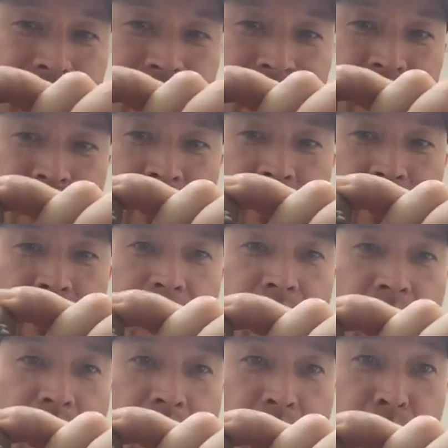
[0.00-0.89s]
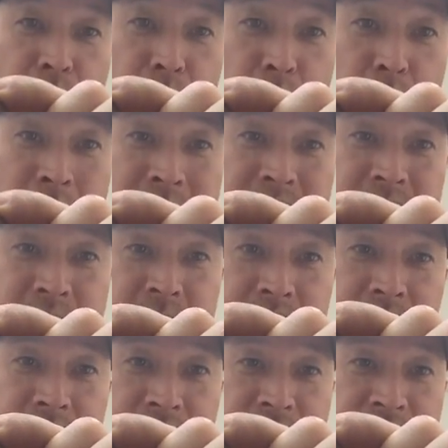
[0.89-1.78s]
in there.
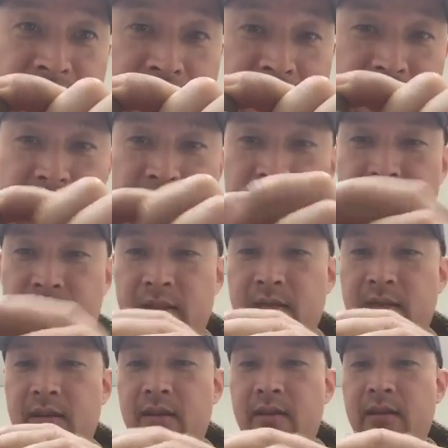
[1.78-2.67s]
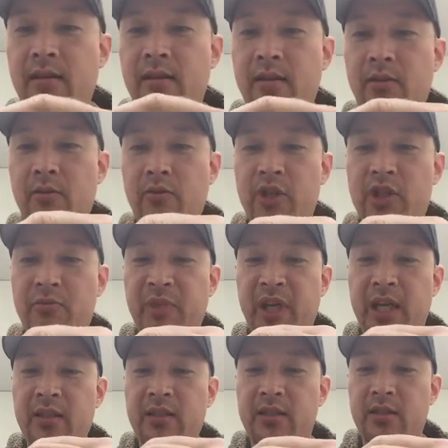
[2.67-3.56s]
Press fit, which
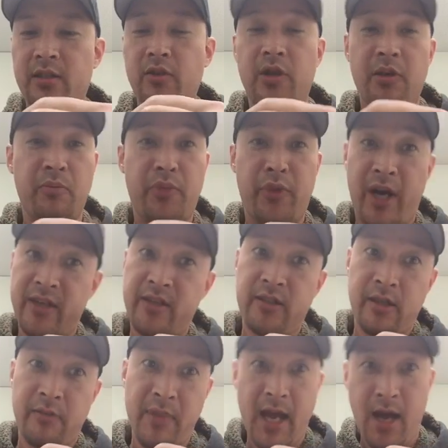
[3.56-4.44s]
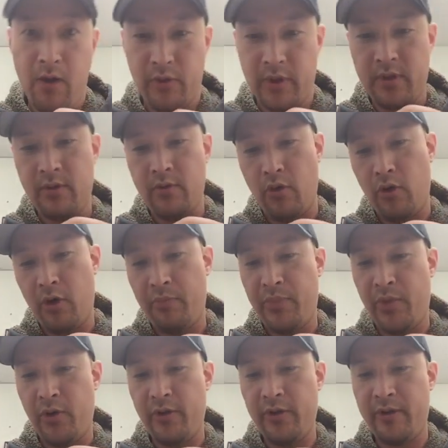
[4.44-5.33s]
means you can press them out or
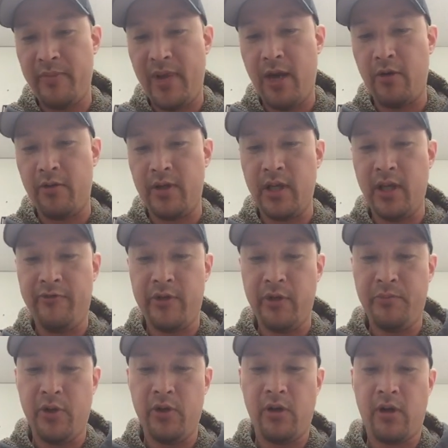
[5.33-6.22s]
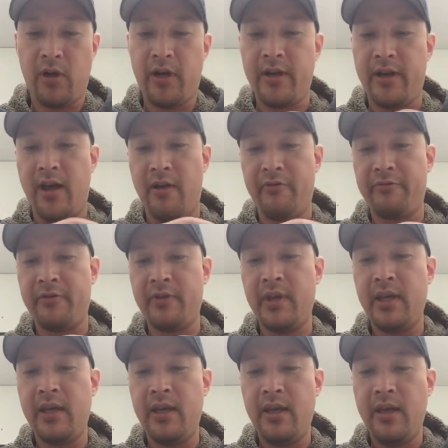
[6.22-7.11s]
pull them out if you pull hard enough.
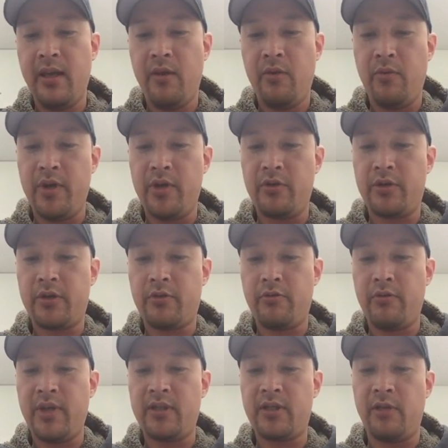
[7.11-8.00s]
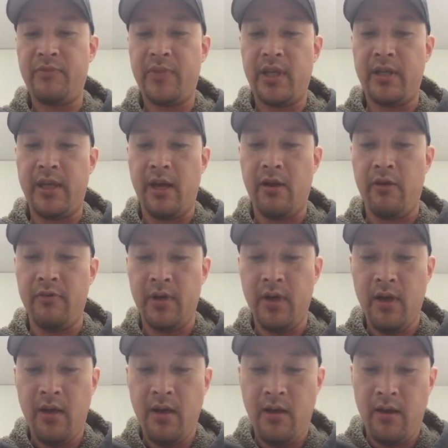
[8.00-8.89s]
When you're screwing something
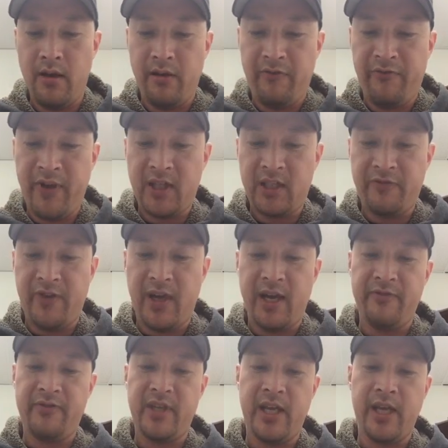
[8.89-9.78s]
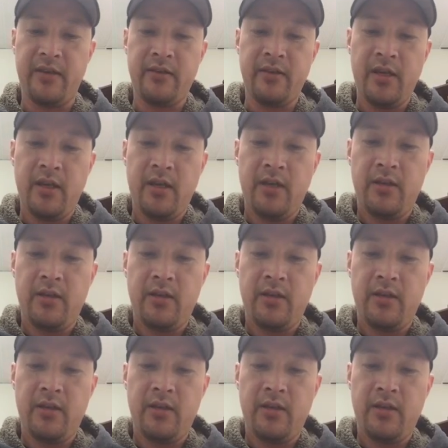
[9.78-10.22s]
down on a fixed 510,